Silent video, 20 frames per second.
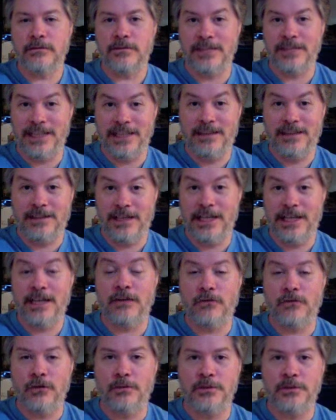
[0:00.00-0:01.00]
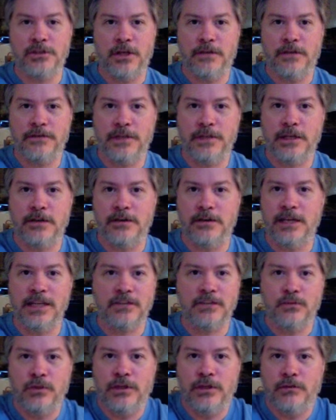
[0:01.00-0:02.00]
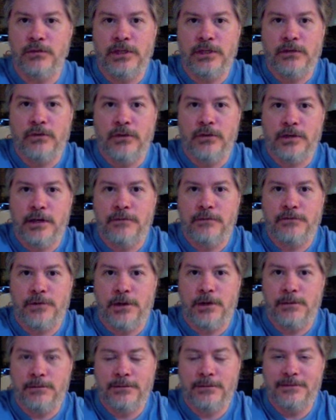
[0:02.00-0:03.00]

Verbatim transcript: The, the hand grip is off center. That's where the recoil comes from.